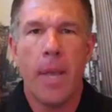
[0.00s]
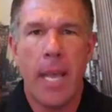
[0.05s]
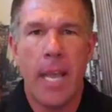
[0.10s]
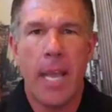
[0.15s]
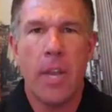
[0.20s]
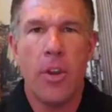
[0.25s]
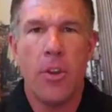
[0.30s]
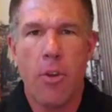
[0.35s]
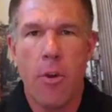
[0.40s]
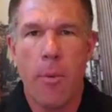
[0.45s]

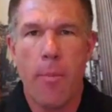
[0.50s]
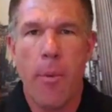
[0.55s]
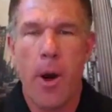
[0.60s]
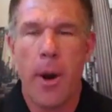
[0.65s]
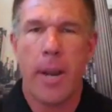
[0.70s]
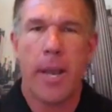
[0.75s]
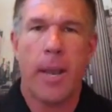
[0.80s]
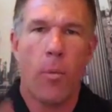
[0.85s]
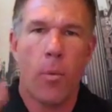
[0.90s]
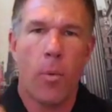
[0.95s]
in your
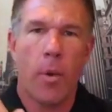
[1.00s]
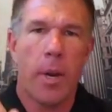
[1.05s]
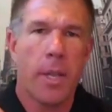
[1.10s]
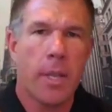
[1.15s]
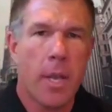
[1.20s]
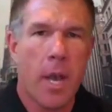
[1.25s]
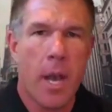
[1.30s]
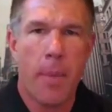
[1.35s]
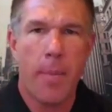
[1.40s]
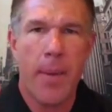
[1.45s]
market? We're going
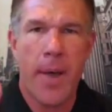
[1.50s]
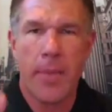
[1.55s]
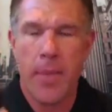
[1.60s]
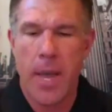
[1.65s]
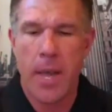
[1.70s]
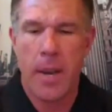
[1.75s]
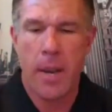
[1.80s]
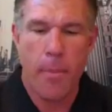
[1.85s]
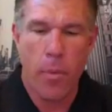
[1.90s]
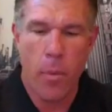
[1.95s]
to talk about
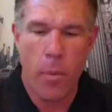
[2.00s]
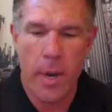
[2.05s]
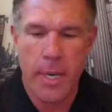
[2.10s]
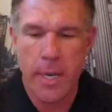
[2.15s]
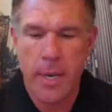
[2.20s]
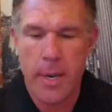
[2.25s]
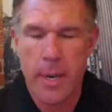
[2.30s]
that, number one.